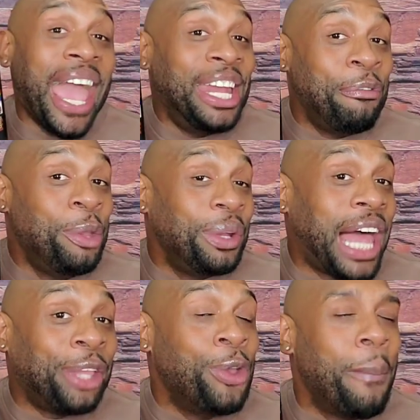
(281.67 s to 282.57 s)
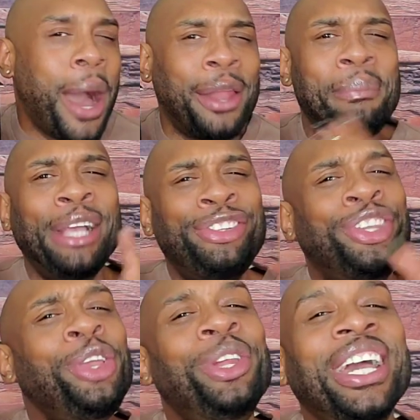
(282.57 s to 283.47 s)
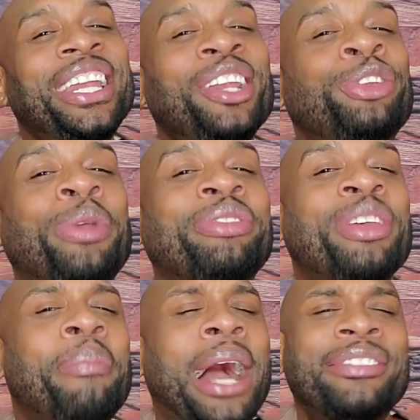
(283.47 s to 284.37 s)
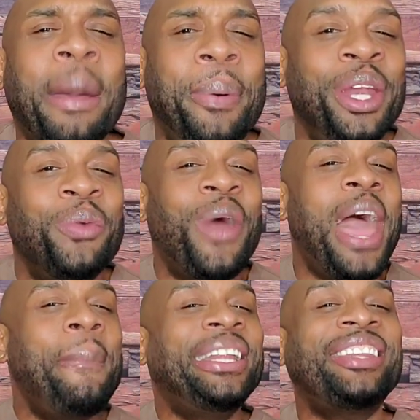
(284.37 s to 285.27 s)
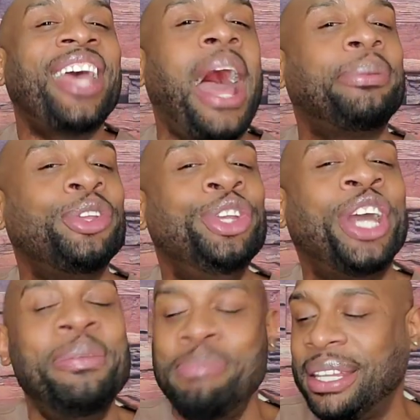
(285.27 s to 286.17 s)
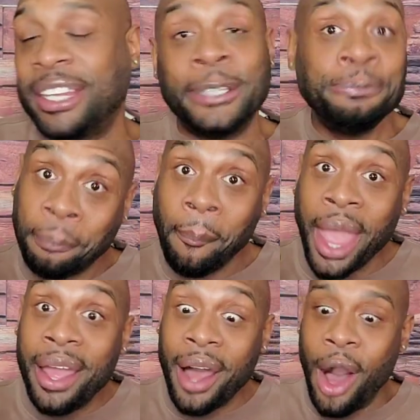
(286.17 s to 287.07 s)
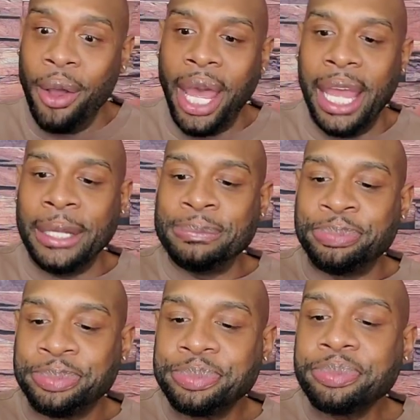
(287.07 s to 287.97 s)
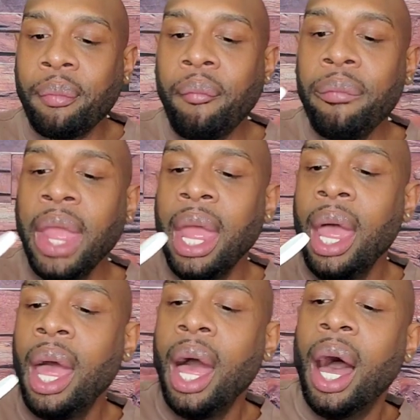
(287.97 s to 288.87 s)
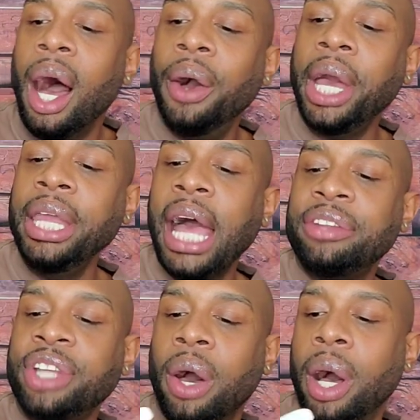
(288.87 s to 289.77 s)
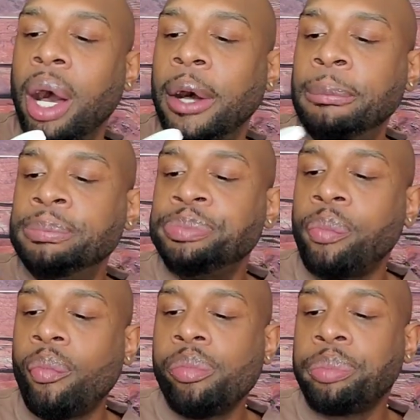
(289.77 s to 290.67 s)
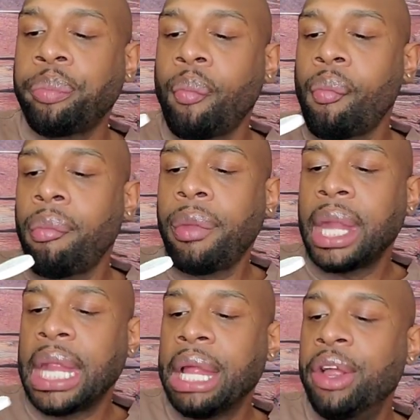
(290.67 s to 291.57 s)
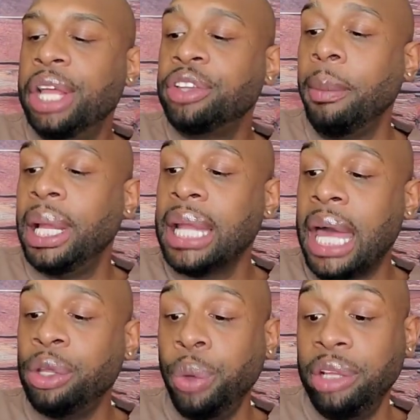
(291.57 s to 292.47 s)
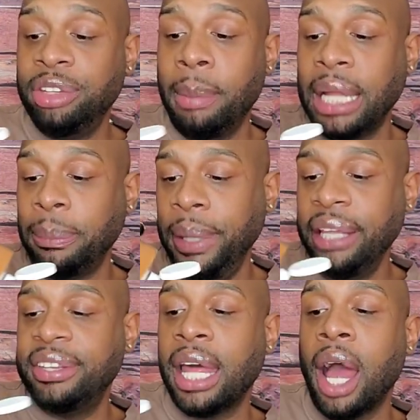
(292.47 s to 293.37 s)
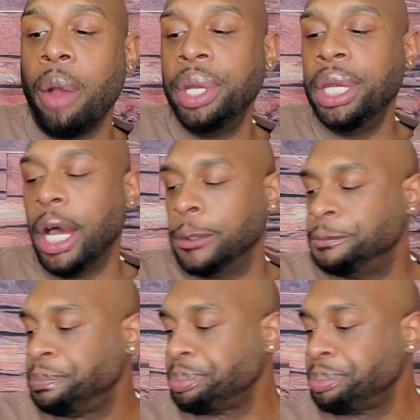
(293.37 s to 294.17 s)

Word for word: And if you would like your bottle, make sure you look in the description box. I put it way up at the top so you couldn't miss it. Okay. Okay, y'all. So, um, there's going to be a lot of questions about the pig snout. I already know.